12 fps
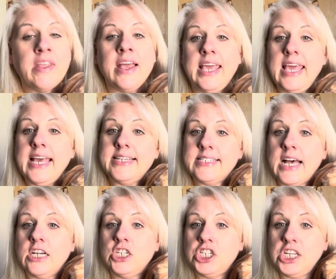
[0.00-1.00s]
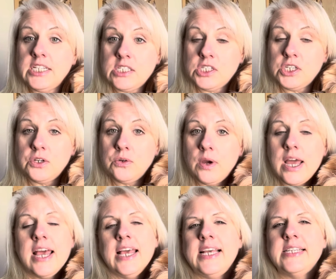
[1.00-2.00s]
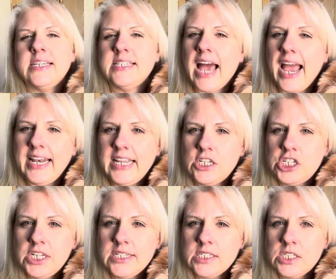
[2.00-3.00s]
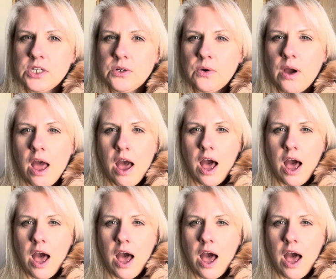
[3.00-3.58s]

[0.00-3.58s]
He is a Shih Tzu. He's a tiny Shih Tzu.